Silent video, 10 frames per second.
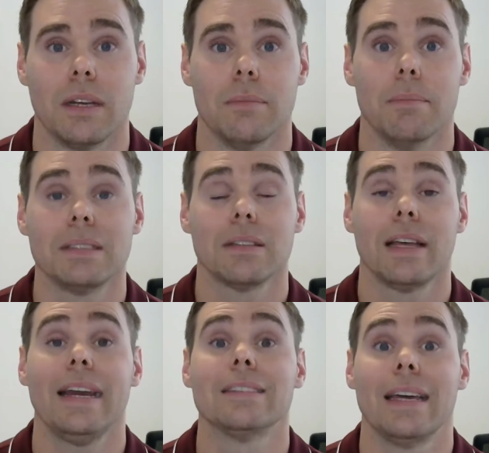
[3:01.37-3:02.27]
and in
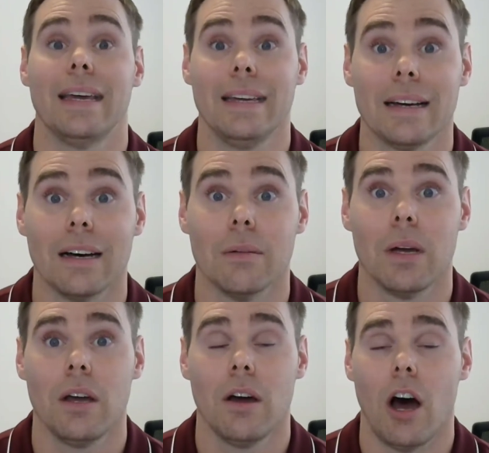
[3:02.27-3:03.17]
miscellaneous income,
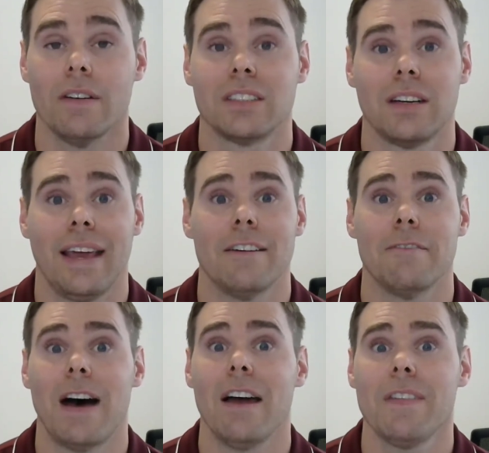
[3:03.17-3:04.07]
all of a sudden they had
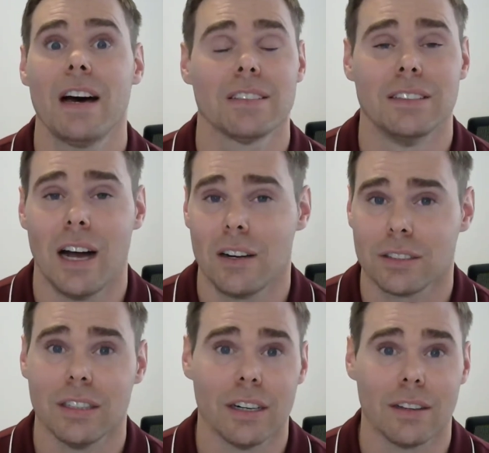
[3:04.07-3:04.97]
$5,000
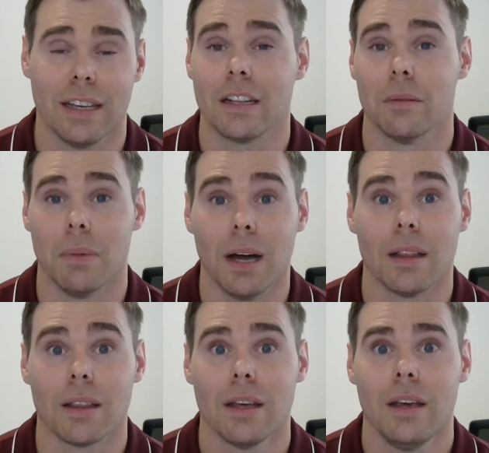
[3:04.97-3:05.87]
in here at the end of the
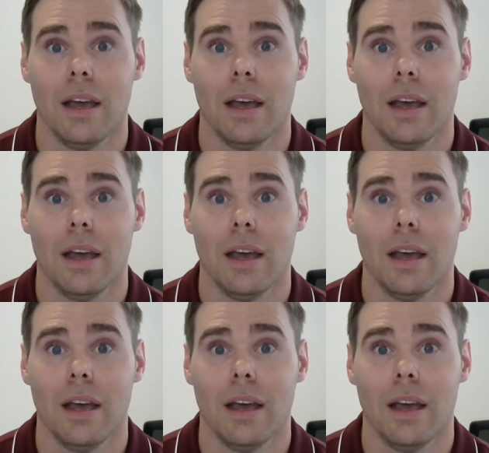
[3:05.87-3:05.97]
month.